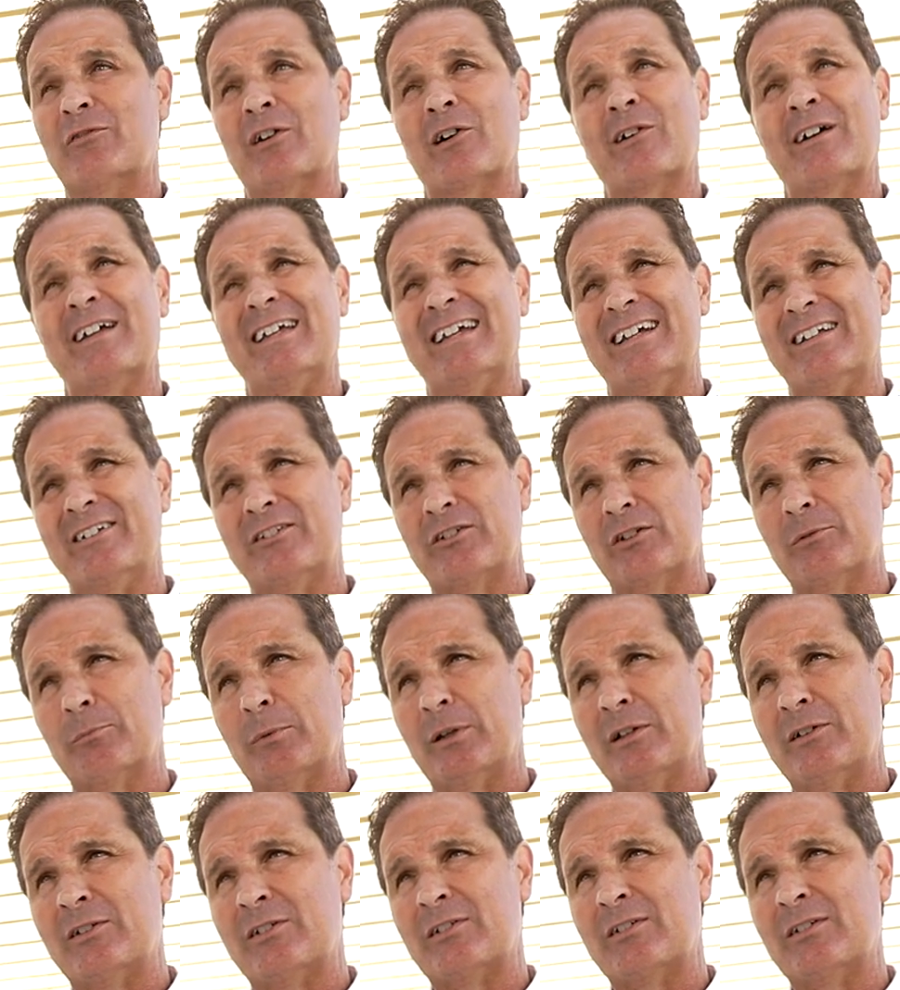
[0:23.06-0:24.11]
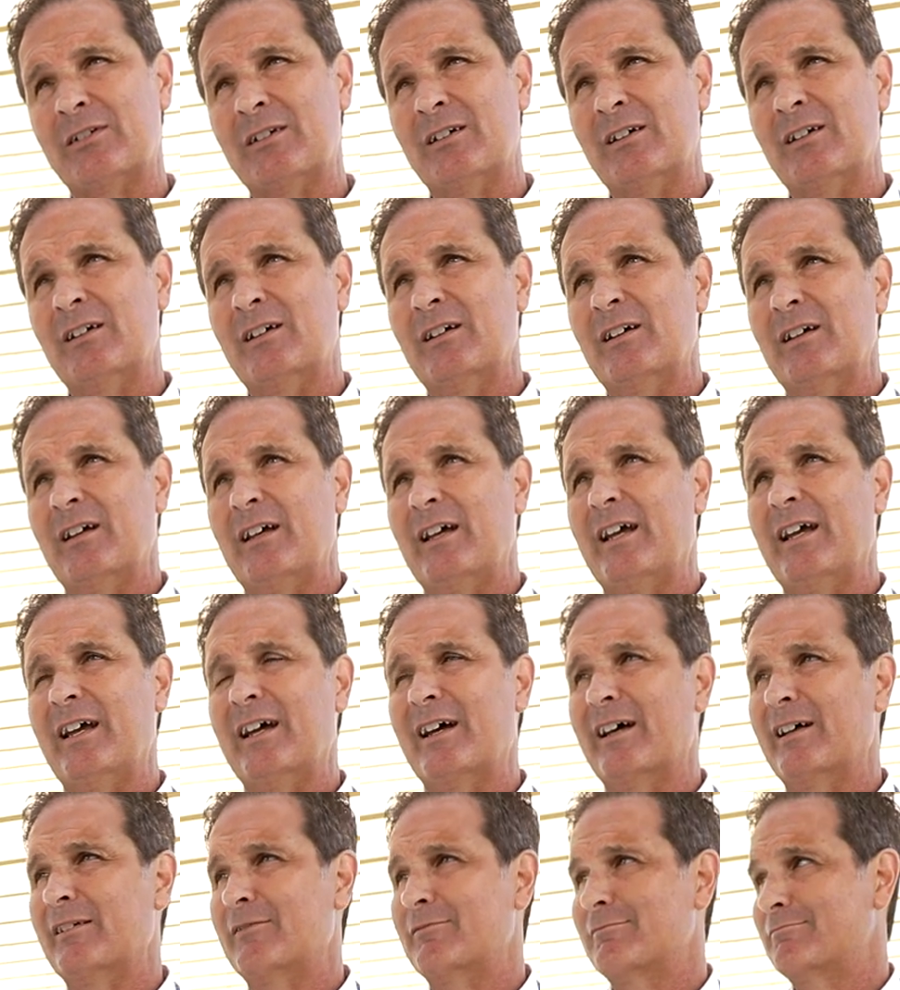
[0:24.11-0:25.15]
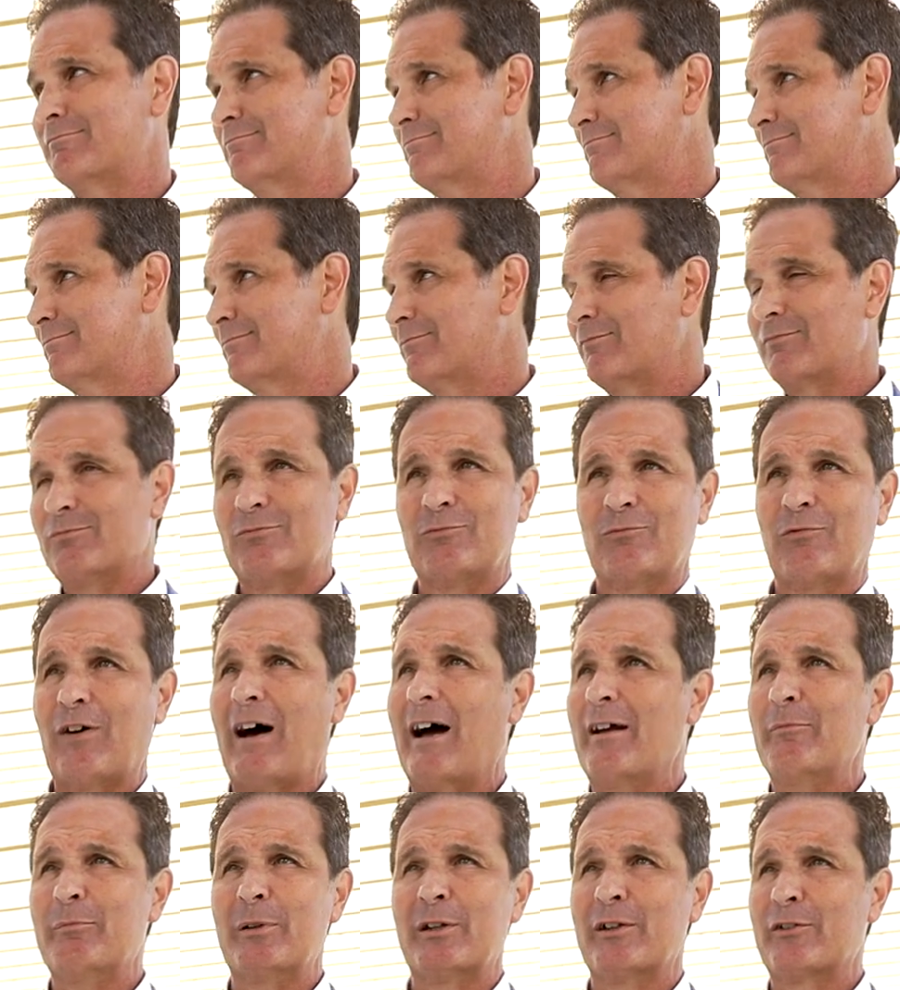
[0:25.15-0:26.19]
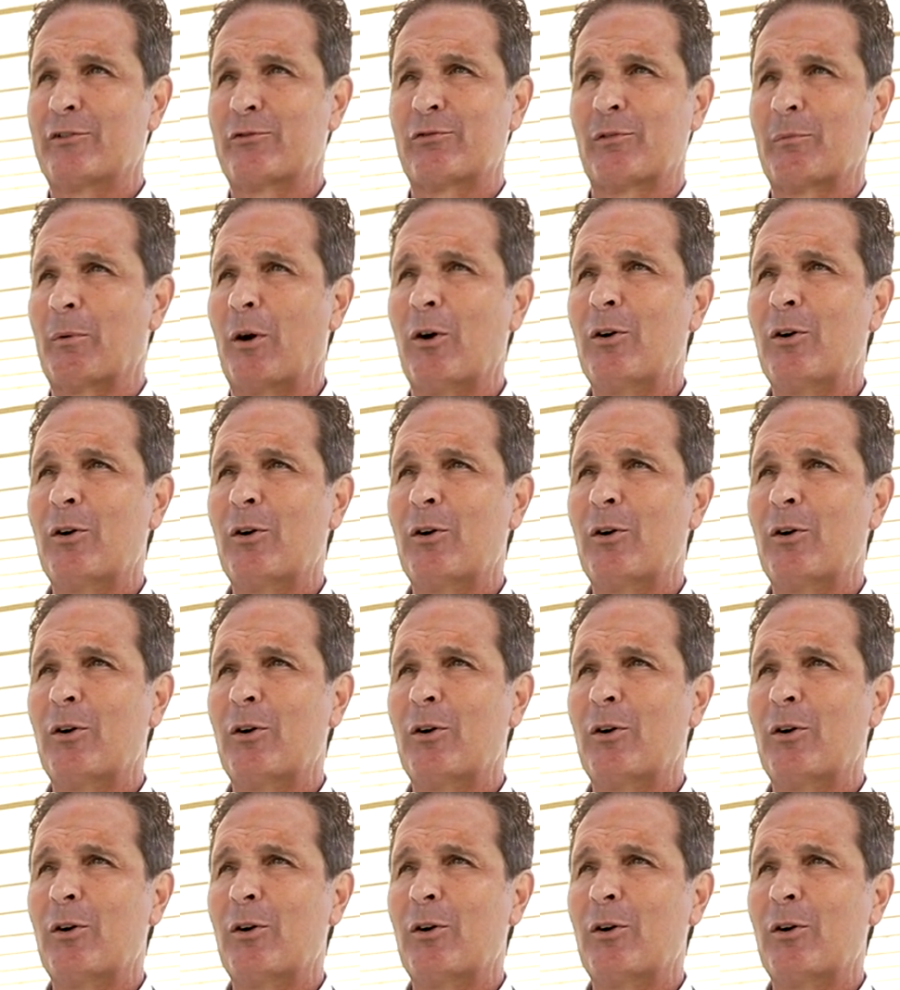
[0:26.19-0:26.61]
very intimate, and 5 minutes from